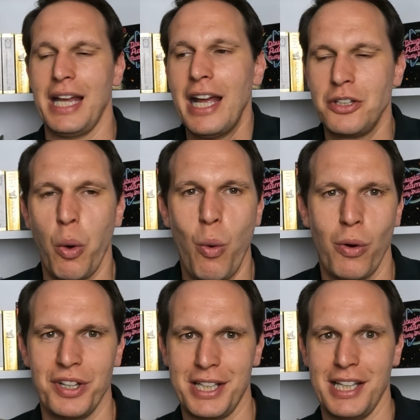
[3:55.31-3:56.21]
they
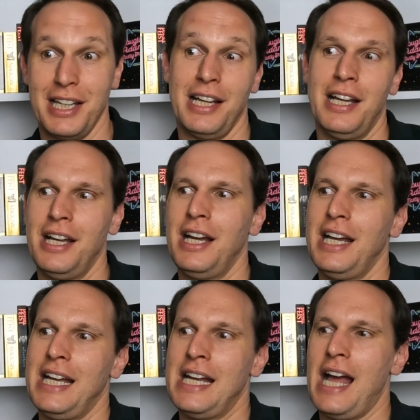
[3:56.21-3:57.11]
adore the killing.
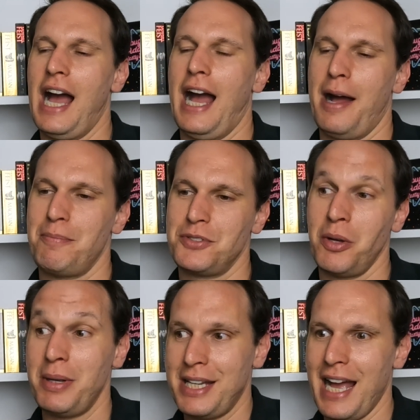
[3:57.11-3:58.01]

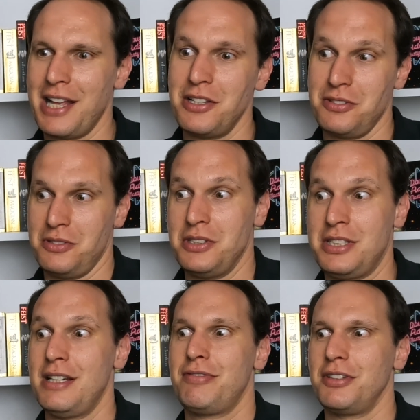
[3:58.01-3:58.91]
So we get
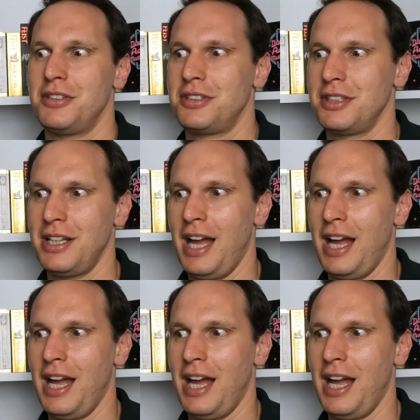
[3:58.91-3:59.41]
different